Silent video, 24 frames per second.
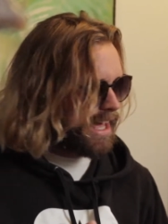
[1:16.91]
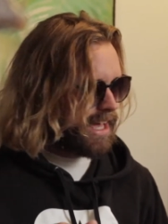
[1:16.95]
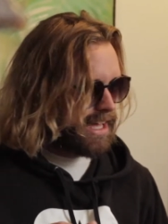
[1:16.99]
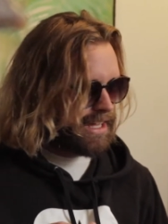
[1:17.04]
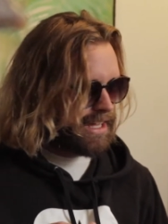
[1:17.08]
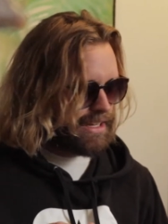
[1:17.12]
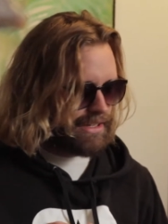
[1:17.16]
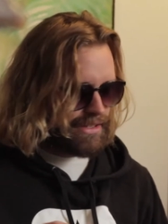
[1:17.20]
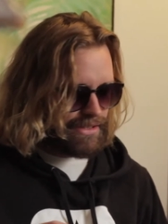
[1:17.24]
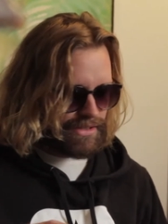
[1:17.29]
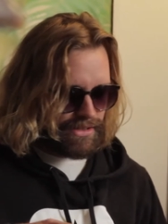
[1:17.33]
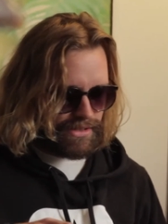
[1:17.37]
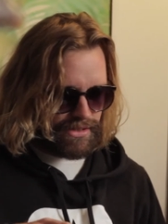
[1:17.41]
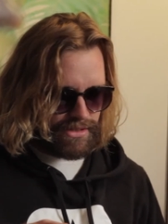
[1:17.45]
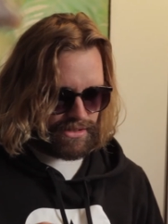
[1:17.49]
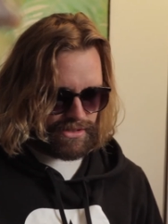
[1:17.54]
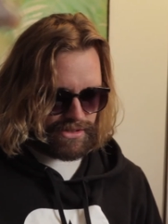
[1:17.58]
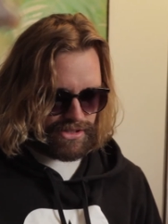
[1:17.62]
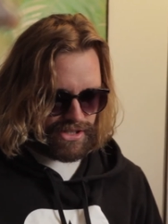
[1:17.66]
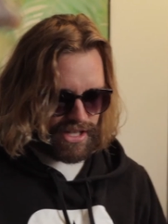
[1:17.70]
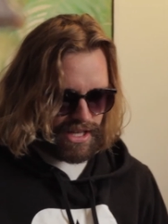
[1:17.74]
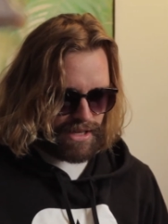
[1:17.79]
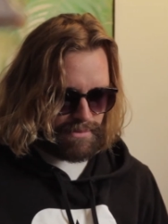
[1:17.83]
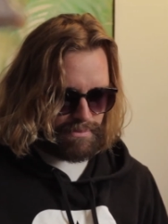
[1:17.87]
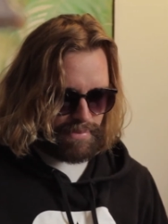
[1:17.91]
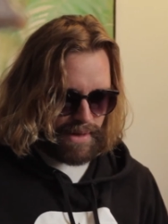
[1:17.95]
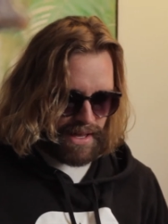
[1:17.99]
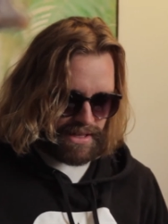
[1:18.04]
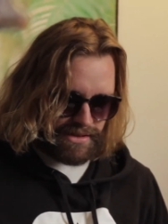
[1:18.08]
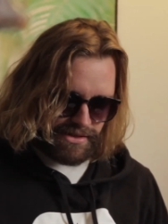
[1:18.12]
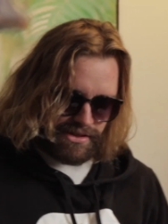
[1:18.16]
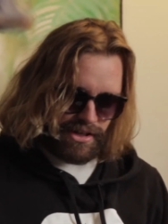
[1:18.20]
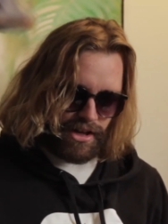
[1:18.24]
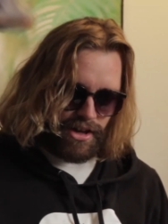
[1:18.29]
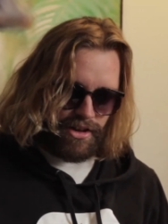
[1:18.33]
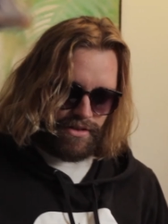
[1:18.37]
and she
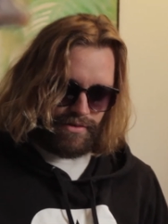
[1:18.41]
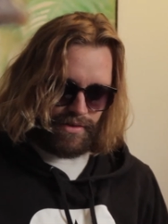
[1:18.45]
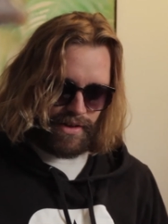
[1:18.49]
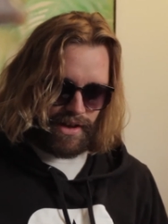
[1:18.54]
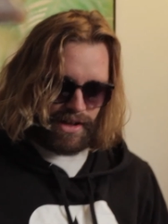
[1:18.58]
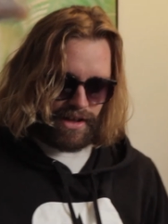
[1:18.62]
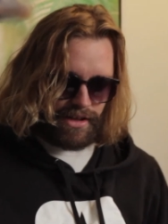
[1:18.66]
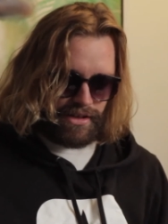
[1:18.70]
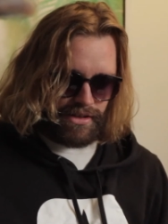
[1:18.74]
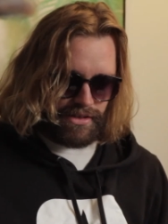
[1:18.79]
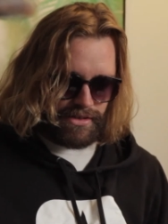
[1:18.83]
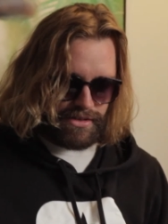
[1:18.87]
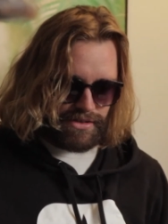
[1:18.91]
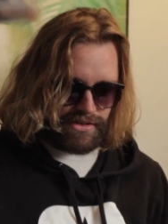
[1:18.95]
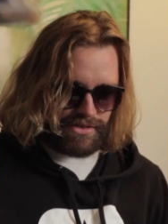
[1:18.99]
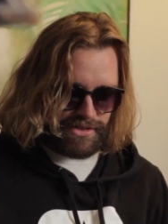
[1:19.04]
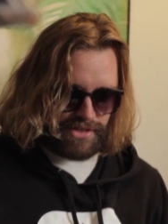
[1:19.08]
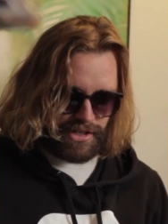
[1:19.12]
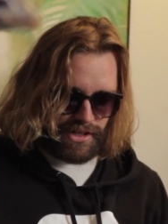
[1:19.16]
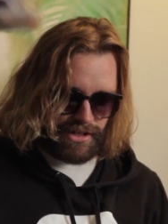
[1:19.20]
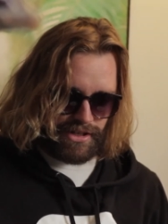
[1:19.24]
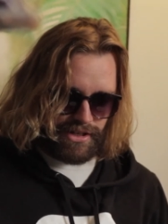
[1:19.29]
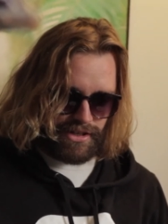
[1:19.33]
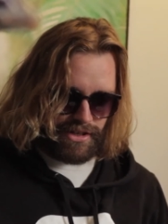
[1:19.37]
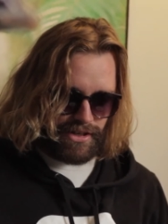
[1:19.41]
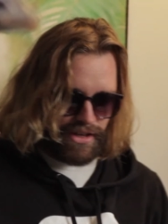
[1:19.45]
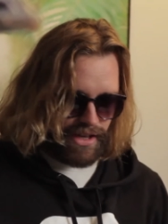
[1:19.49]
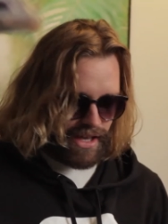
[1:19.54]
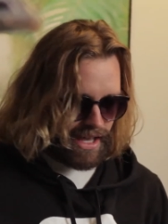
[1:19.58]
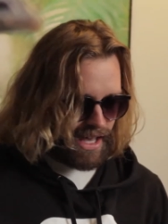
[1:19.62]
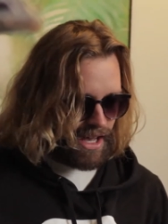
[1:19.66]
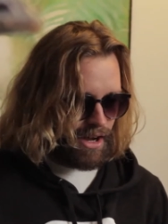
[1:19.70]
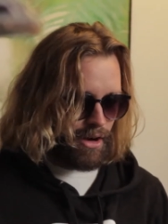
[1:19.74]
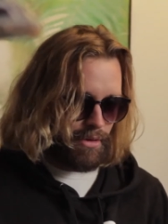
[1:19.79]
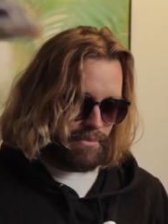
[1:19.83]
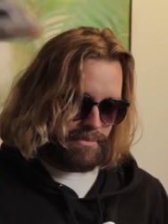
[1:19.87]
bends over to
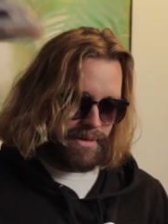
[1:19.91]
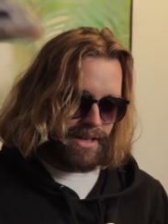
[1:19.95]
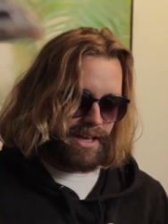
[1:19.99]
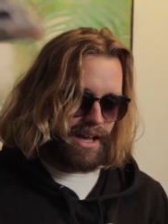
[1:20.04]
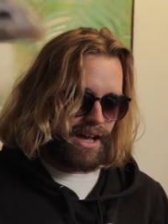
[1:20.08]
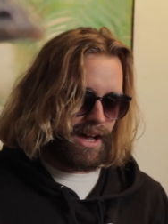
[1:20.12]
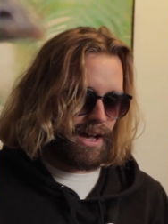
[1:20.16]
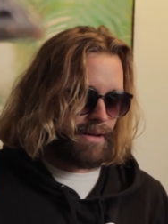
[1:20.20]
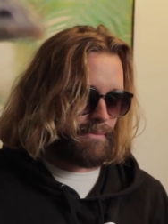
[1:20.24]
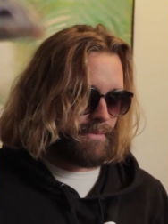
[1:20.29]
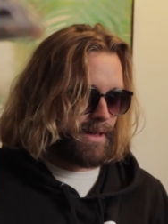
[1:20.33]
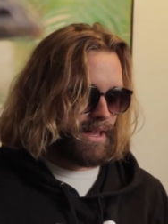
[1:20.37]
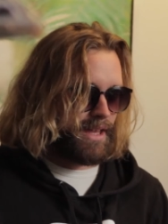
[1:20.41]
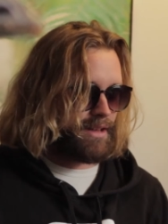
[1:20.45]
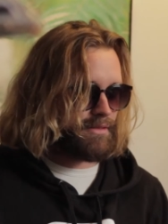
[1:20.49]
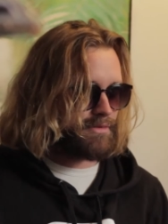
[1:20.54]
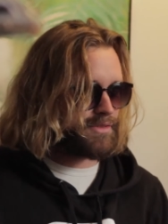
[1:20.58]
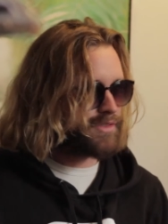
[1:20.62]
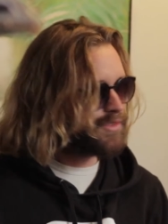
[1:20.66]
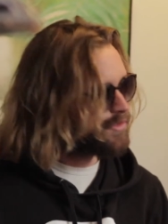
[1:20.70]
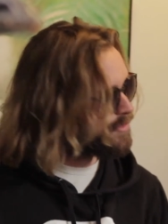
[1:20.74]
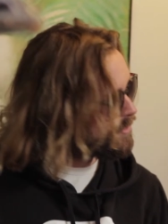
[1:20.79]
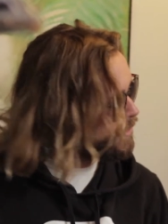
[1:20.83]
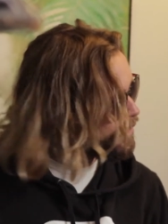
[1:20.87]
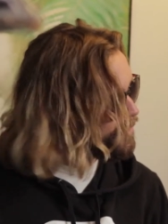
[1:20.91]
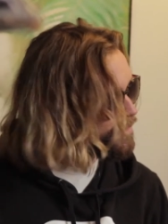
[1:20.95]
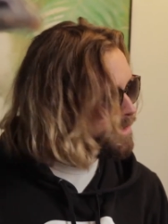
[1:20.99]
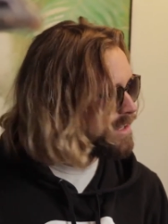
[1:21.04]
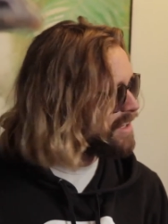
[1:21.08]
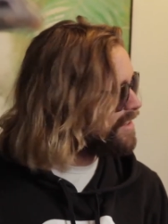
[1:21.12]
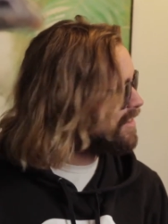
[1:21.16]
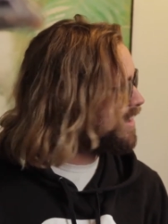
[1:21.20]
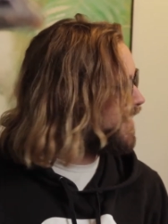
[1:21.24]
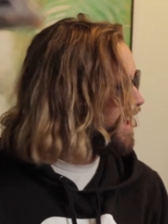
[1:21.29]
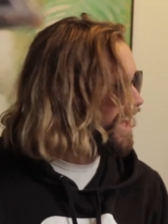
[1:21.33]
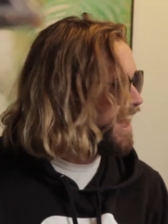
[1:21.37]
help me up and it was
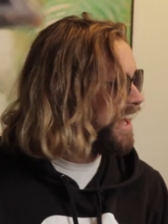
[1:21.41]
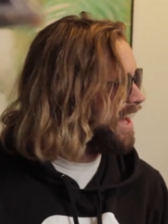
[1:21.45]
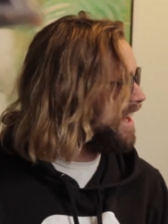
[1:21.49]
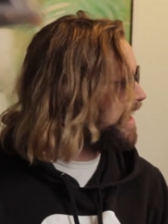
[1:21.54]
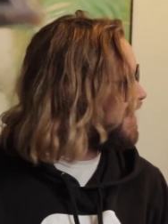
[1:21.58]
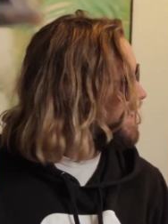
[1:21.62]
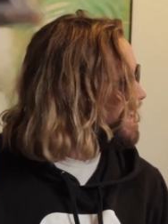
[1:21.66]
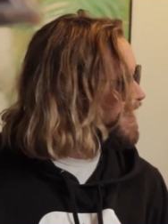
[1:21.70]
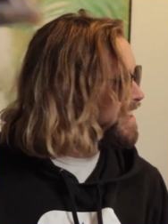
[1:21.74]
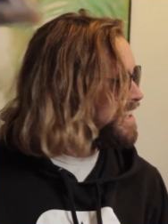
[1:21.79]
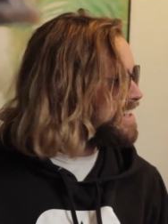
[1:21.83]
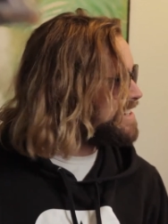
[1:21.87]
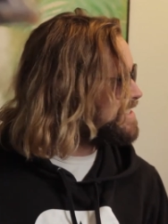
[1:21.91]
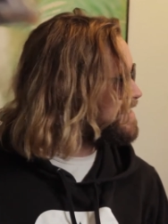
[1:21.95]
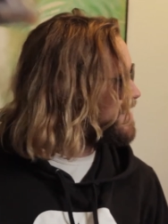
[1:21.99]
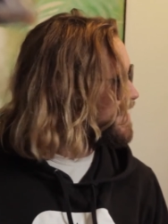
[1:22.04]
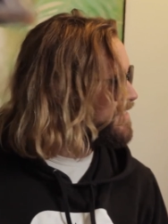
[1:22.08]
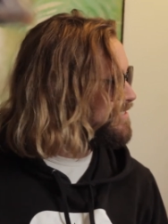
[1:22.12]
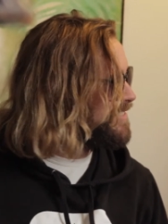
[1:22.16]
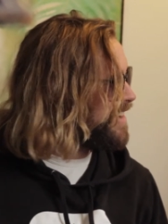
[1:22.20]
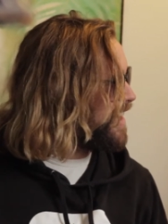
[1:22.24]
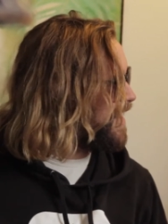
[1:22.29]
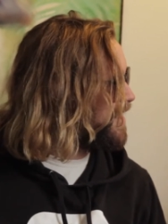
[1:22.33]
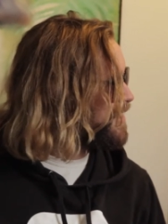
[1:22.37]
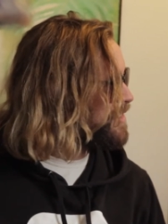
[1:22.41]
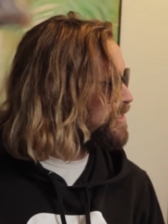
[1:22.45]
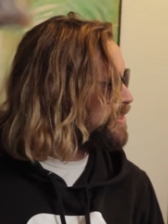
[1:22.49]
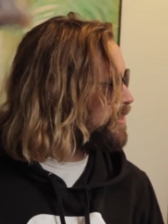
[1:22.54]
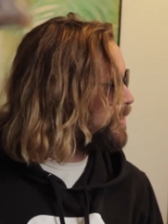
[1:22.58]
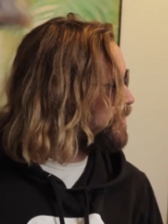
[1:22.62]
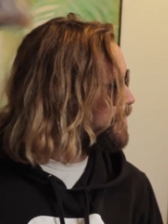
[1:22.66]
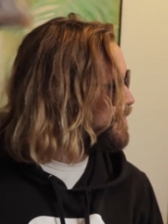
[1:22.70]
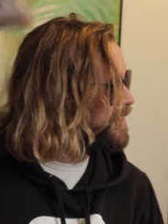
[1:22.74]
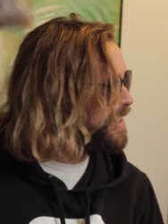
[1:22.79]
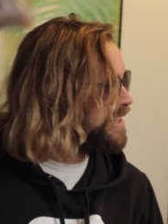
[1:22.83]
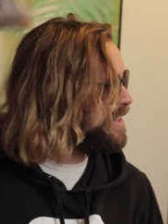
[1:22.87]
fully like some like
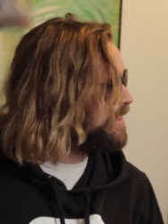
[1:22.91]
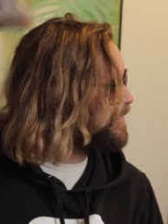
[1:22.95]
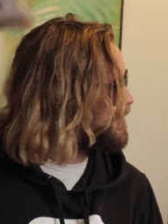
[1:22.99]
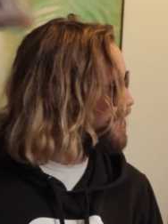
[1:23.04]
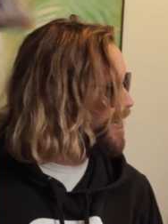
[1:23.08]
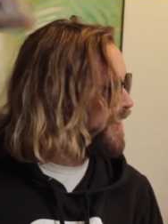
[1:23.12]
corny